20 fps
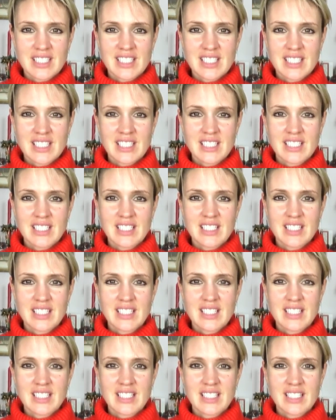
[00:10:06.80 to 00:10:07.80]

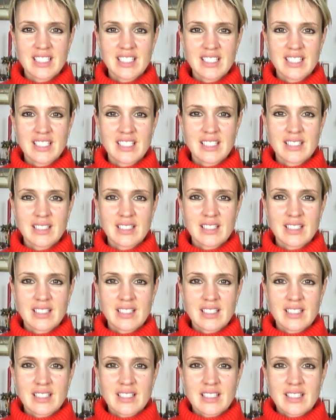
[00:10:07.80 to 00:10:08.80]

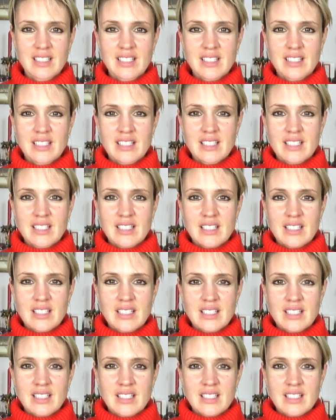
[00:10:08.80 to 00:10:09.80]

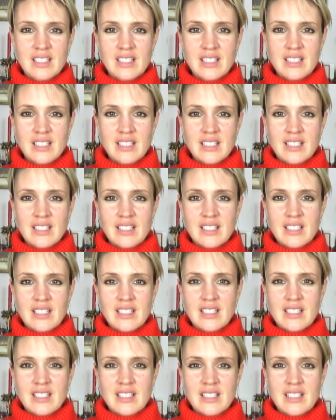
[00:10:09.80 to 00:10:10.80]

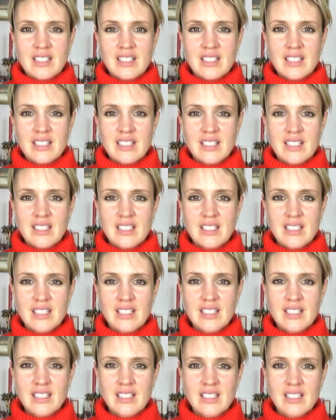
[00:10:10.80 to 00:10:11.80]

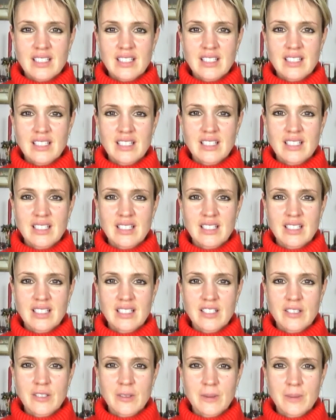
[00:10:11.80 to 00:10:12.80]

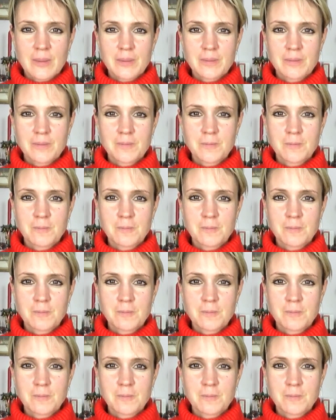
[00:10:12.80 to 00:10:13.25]
Nobody speaks.